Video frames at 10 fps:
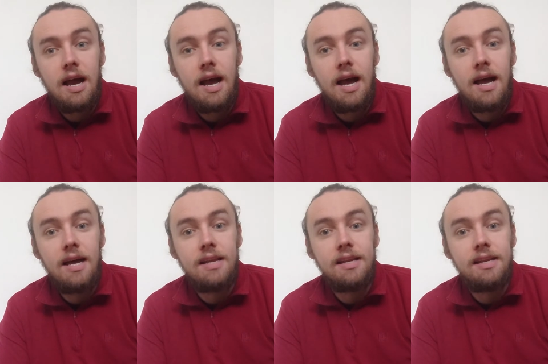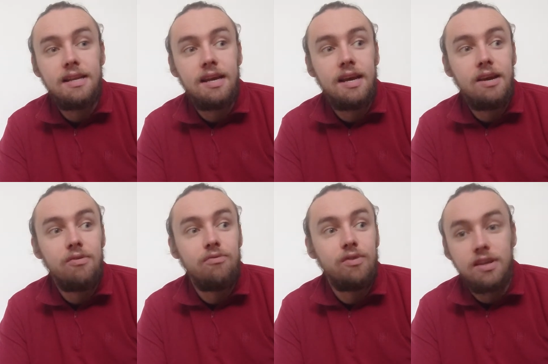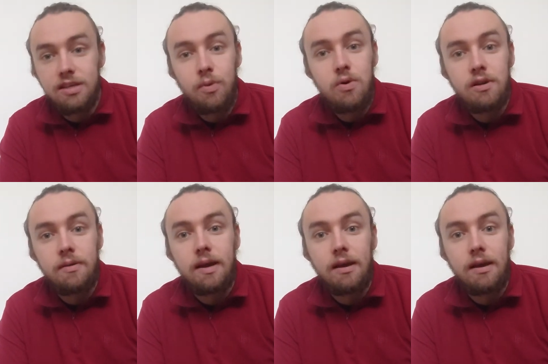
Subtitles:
and it really spoke to me.